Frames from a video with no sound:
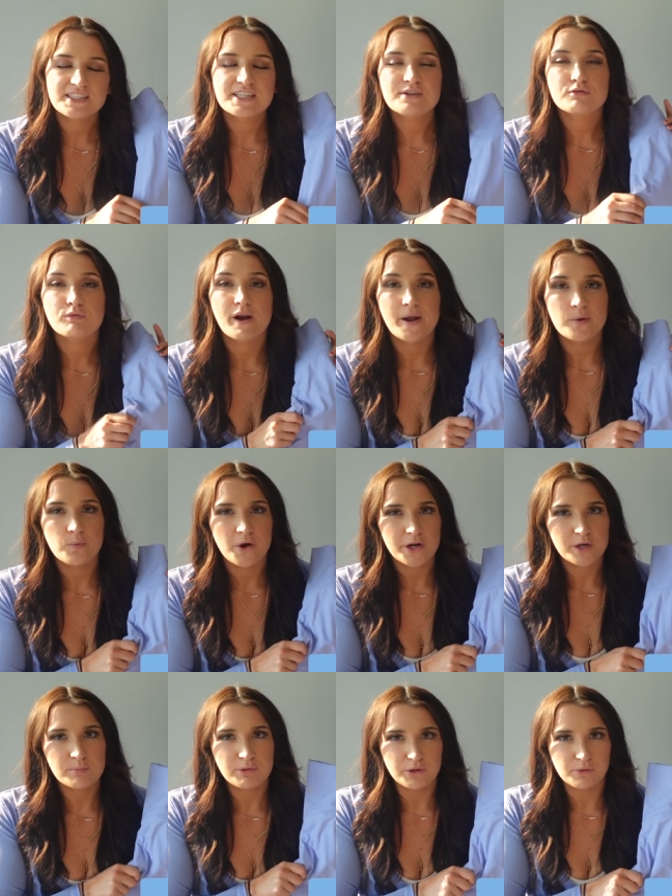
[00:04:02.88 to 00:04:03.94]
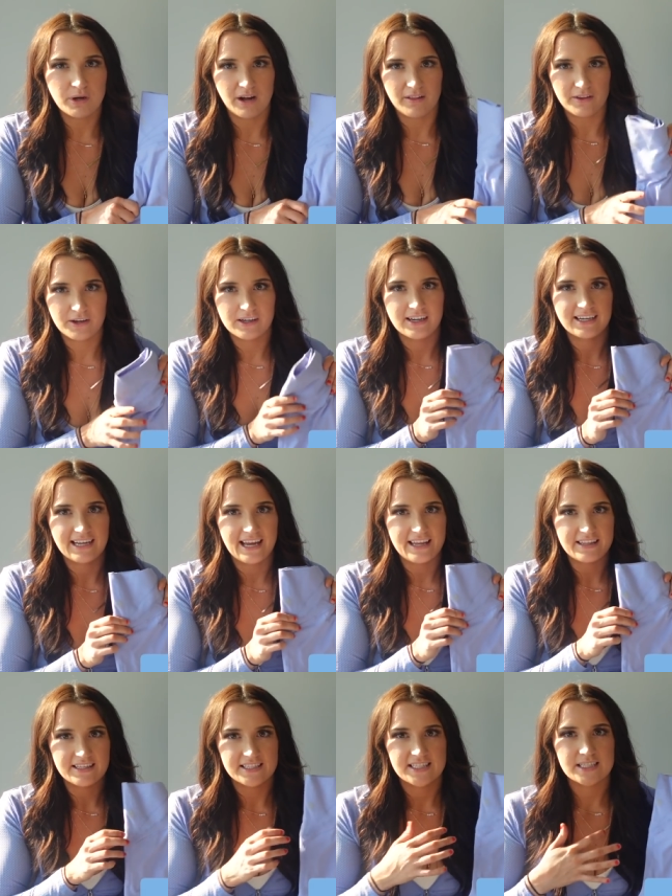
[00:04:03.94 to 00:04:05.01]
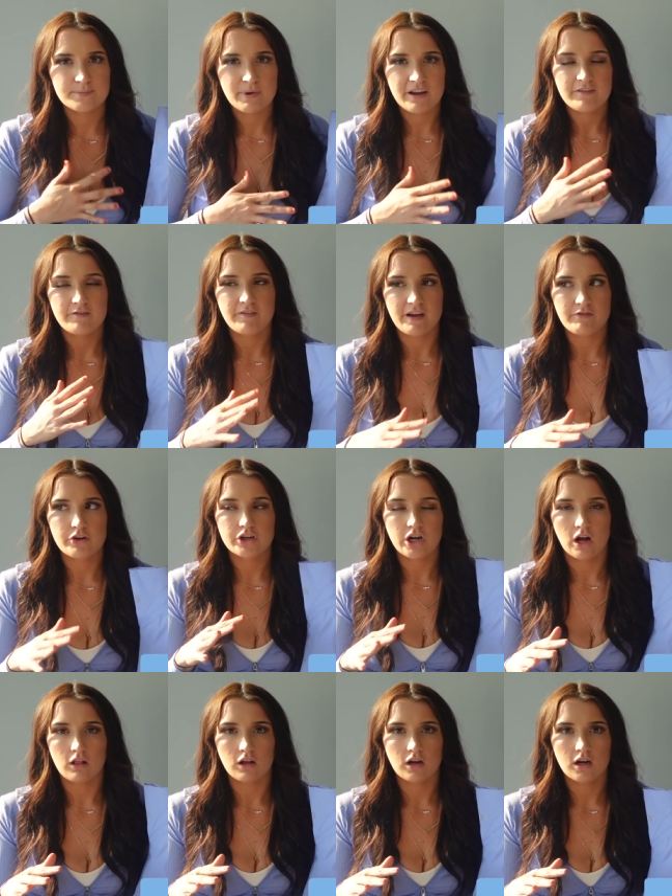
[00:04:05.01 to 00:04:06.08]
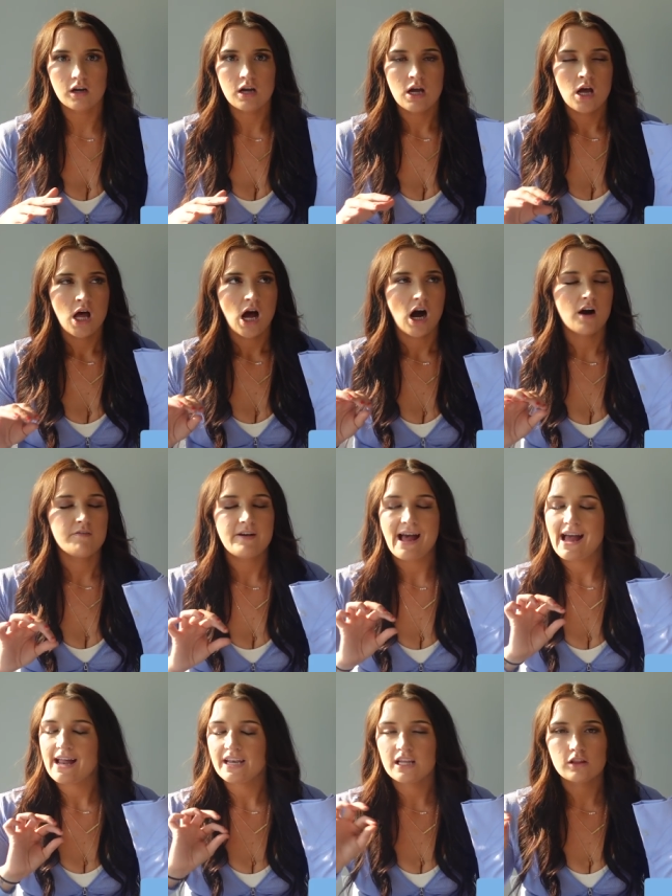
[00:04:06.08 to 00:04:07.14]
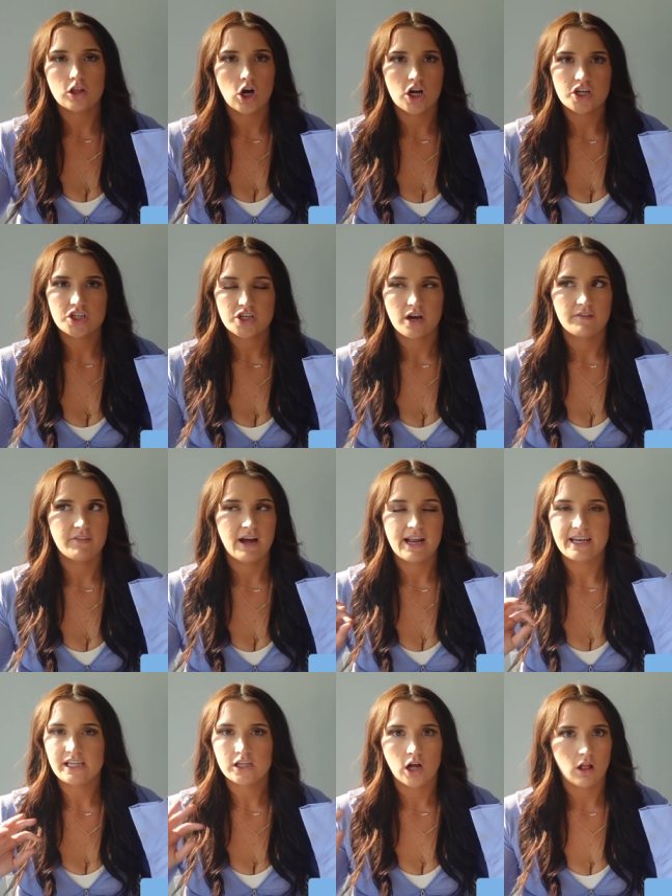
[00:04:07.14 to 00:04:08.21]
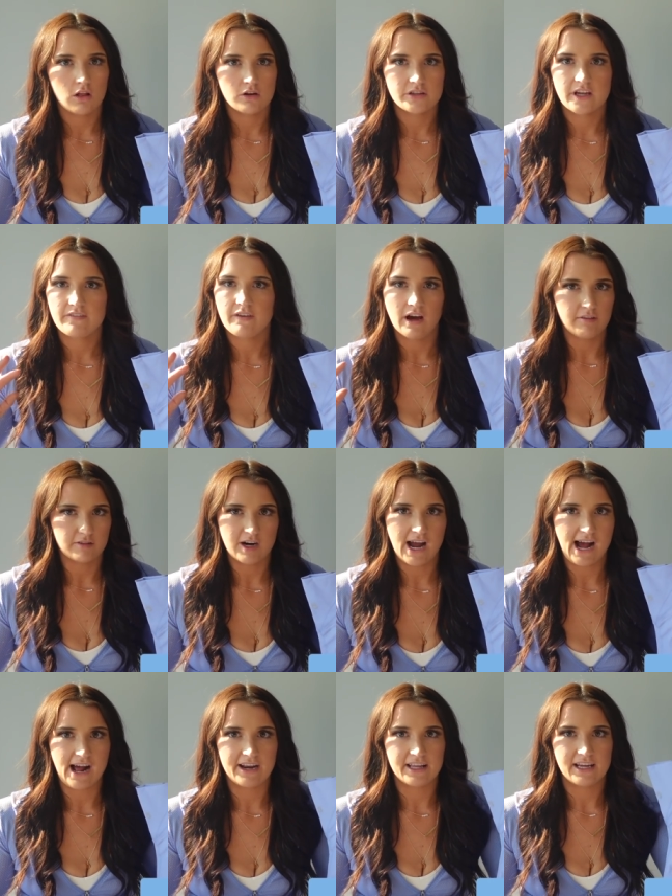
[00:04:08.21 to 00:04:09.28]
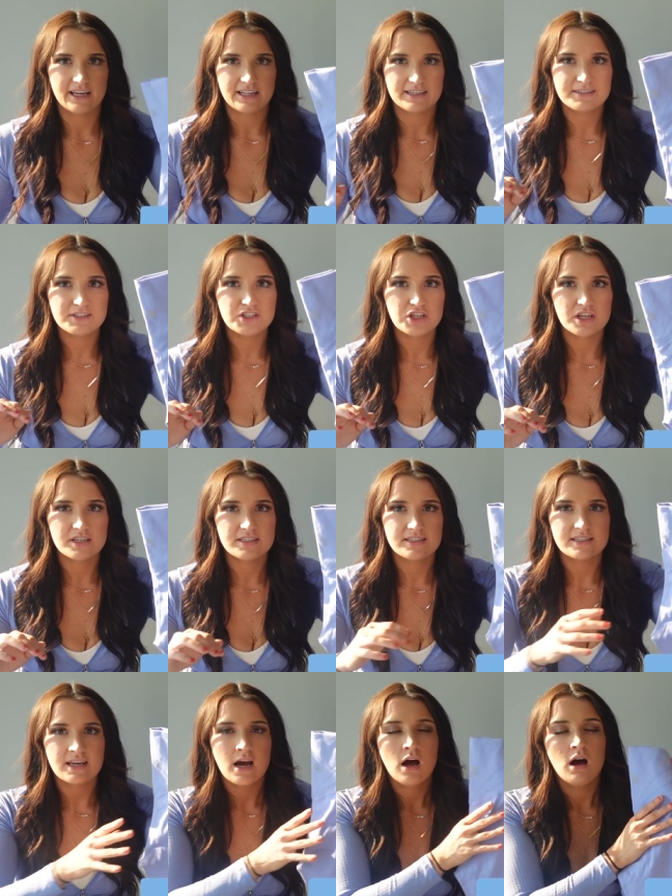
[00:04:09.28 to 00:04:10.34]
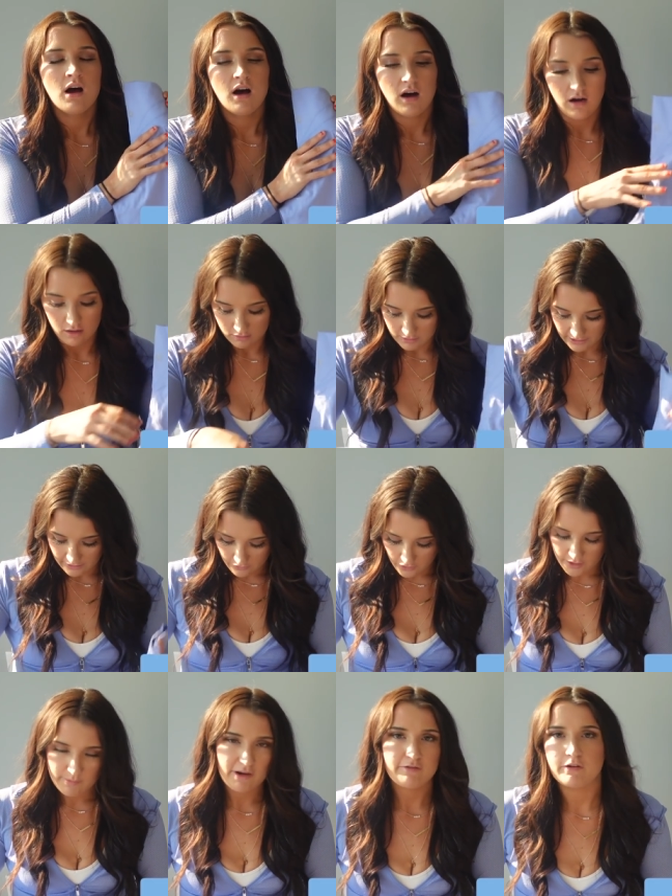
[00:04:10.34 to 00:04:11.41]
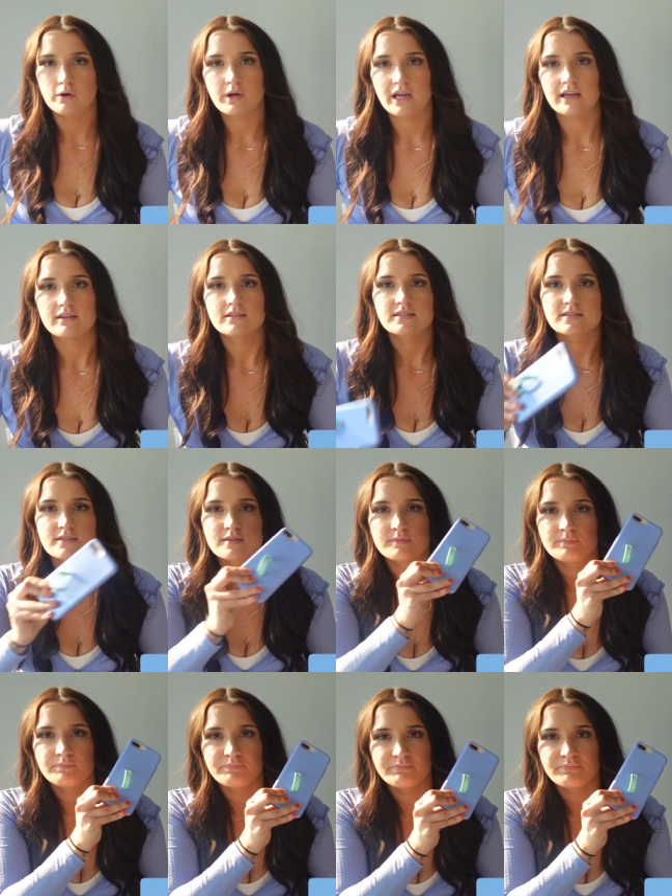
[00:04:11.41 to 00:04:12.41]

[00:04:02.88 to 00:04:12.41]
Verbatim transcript: is the Rainwater Blue color. Again, this is my favorite color of any launch of any color they've ever had. It is just, like, look at my phone case.